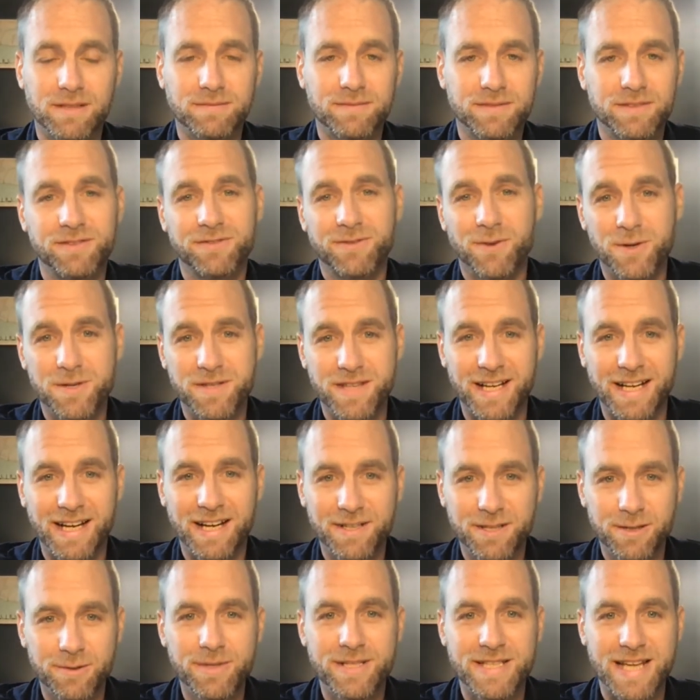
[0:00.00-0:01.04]
The first thing I
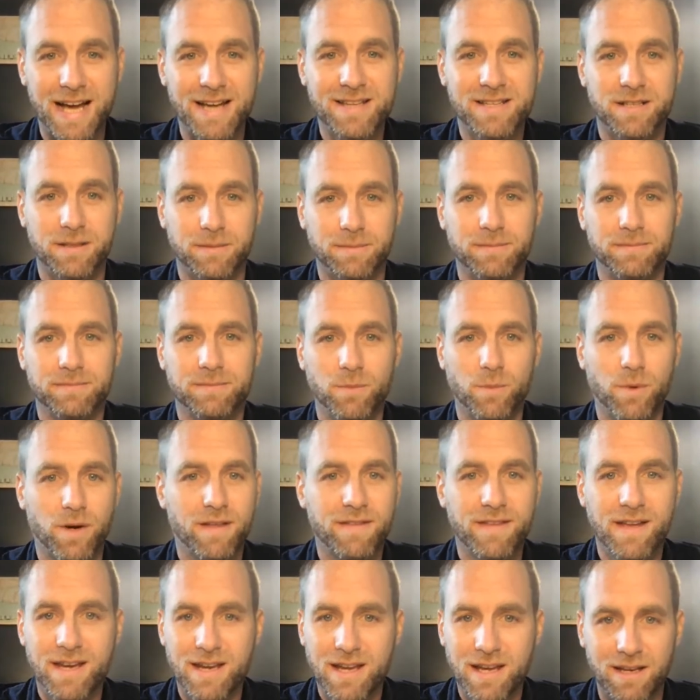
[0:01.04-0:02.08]
do is ask them, what do
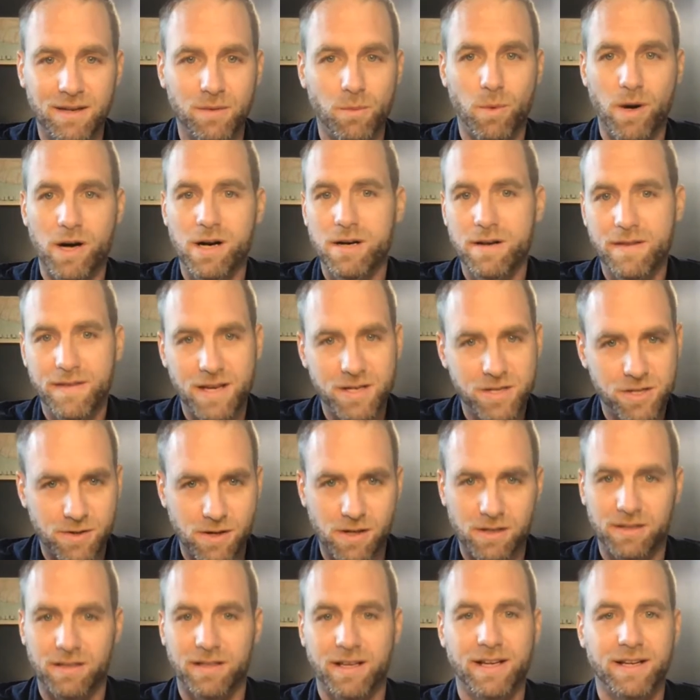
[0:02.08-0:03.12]
they need? Where are they
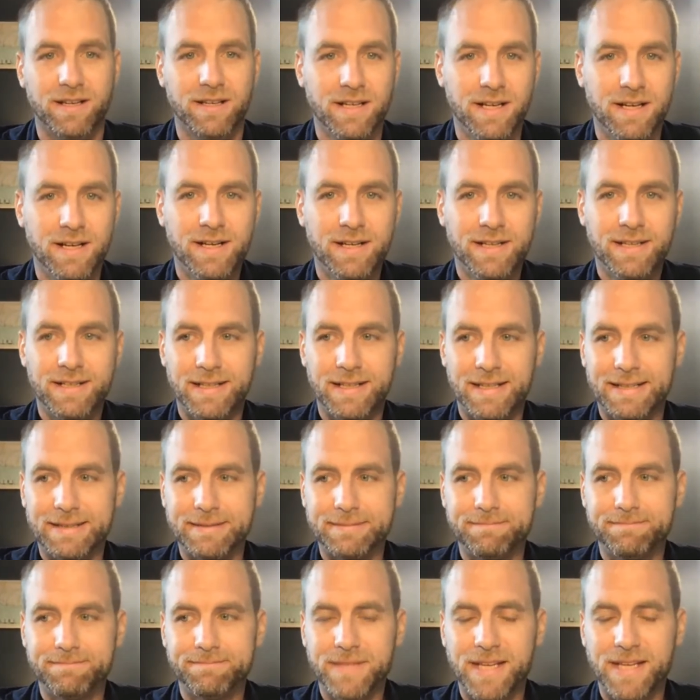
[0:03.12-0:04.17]
struggling?
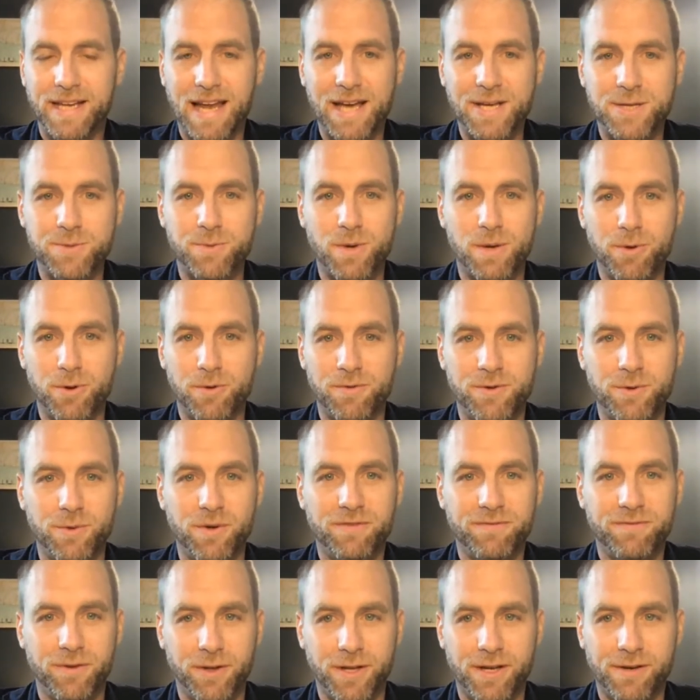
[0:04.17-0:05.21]
And as we move to
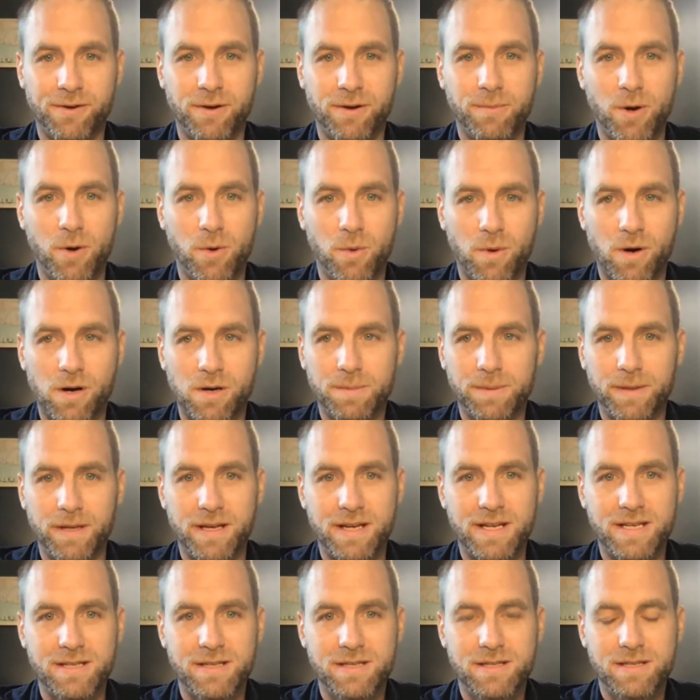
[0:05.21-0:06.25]
a fully remote
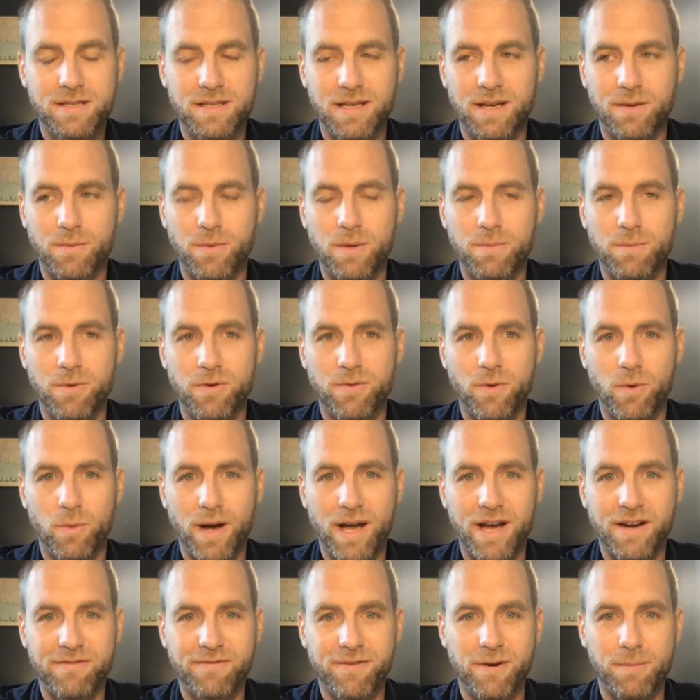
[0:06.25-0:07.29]
workplace and we move
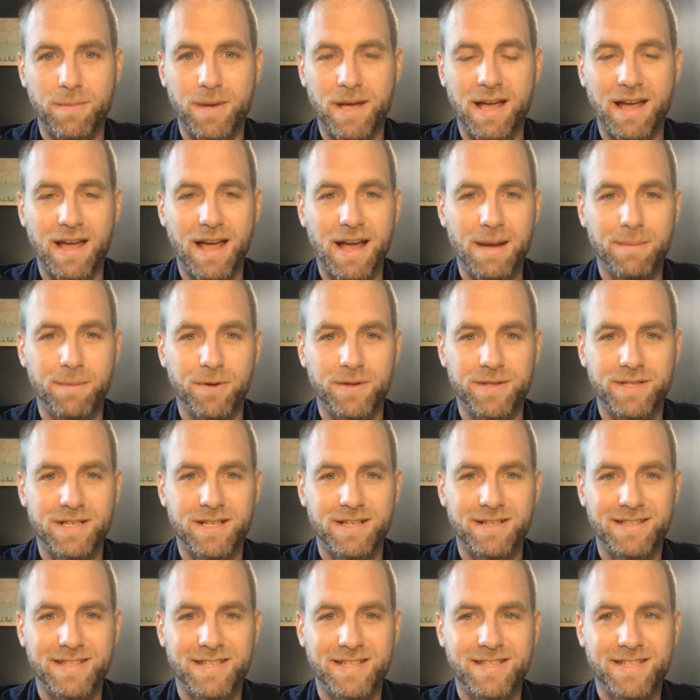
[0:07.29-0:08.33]
away from being able
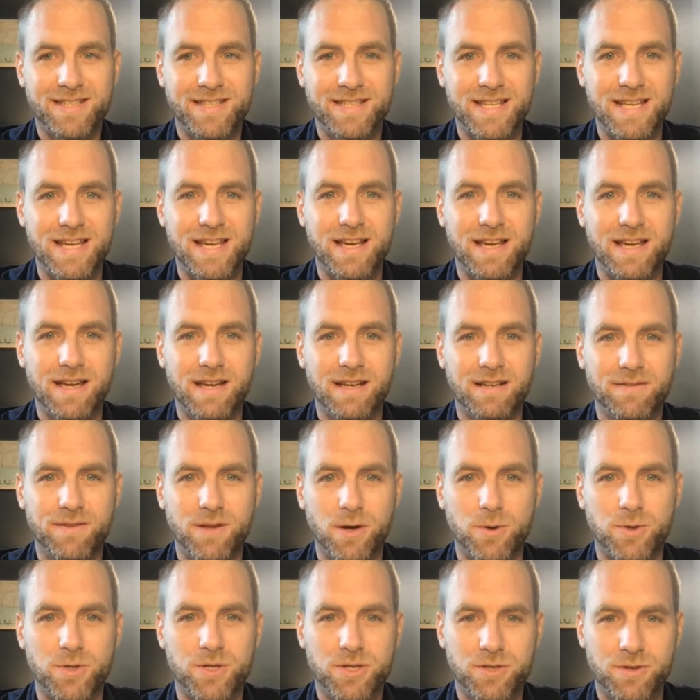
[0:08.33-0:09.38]
to see
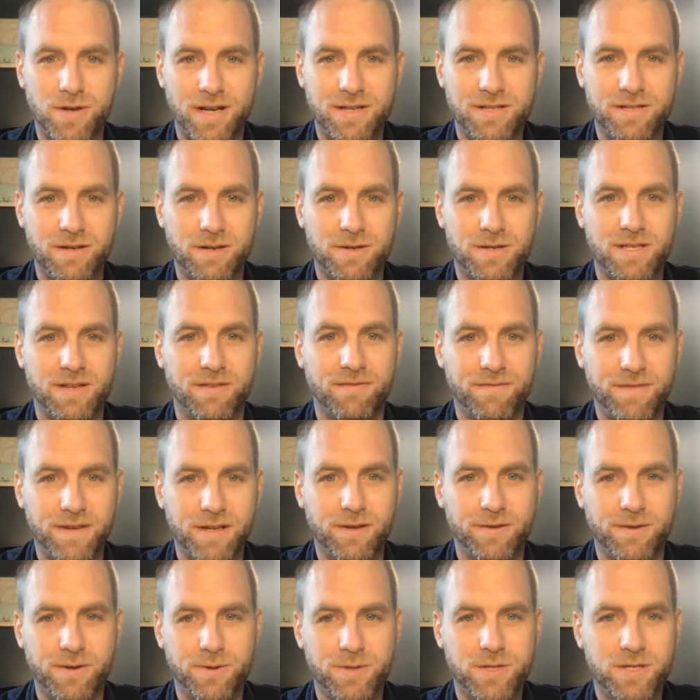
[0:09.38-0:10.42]
those stressors and
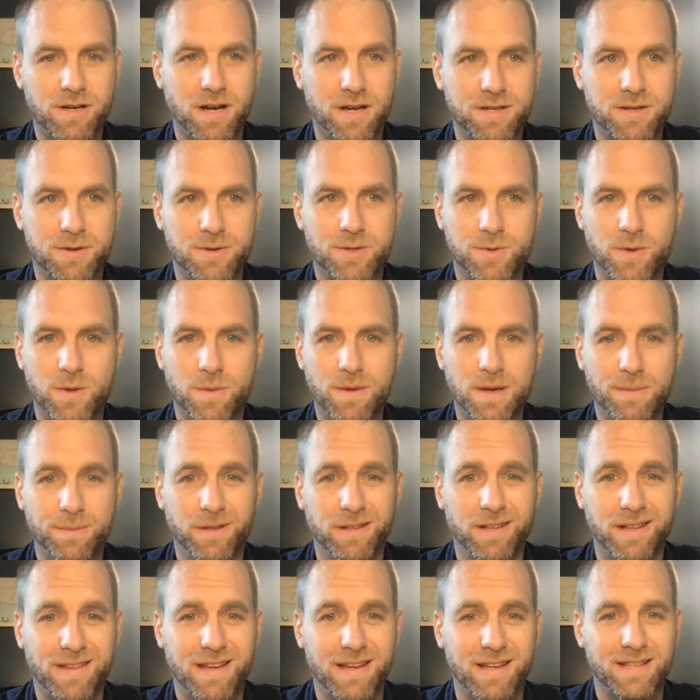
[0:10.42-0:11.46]
feel those stressors with
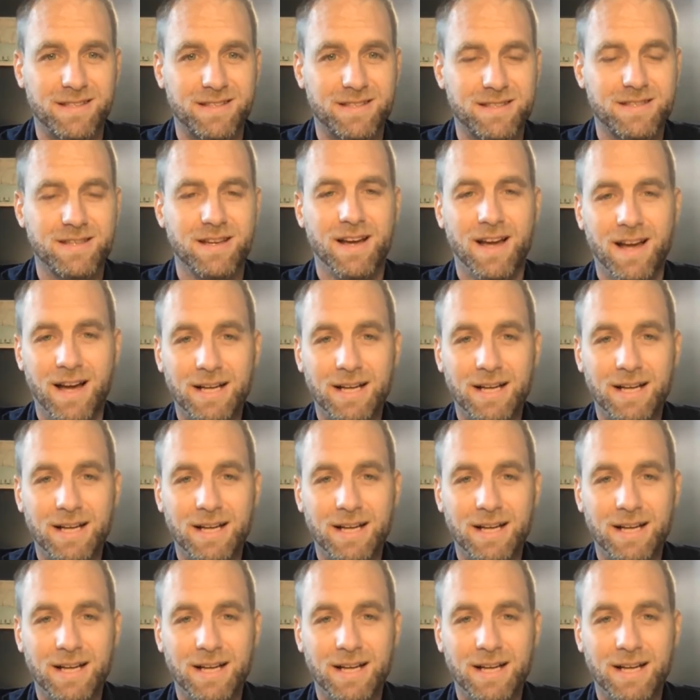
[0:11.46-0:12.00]
people, I think it's